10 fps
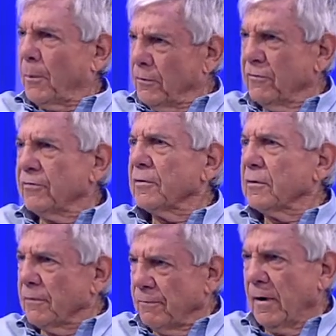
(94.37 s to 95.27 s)

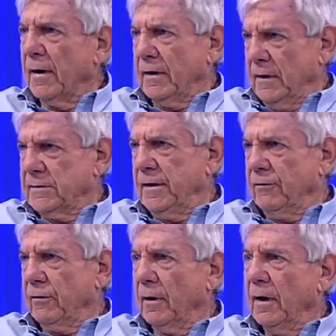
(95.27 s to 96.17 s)
oppositional defiant,
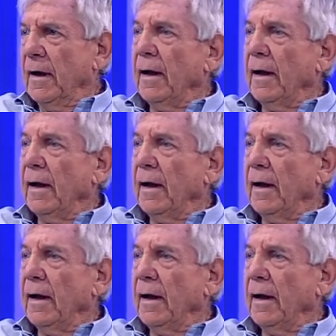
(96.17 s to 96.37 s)
etc.